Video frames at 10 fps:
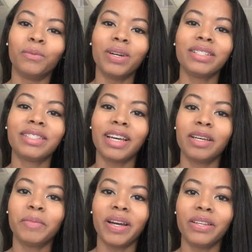One
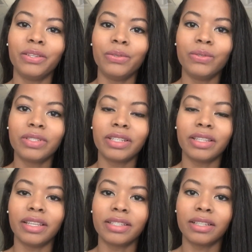time I
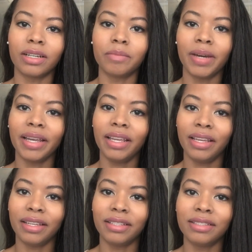used this on my
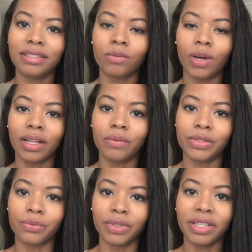hands while I
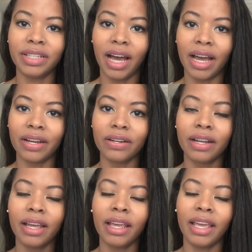was really
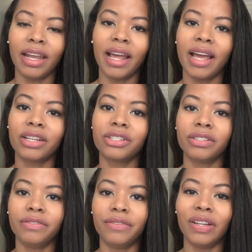tired, and I
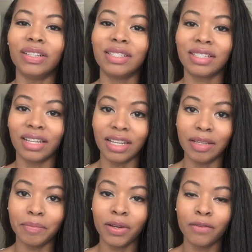actually fell
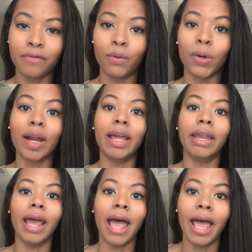asleep for
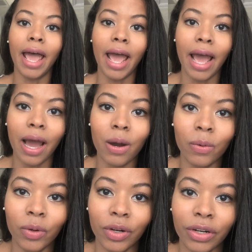an
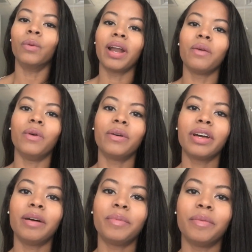hour. When I
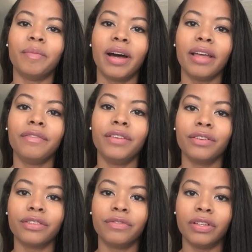woke up, my
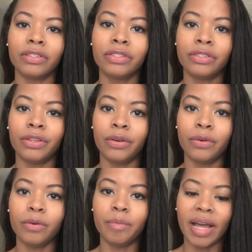fingers felt
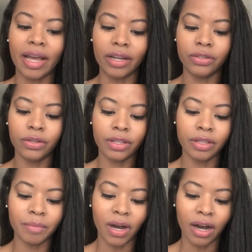so bad. I took
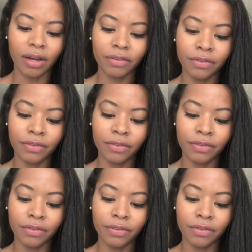them off.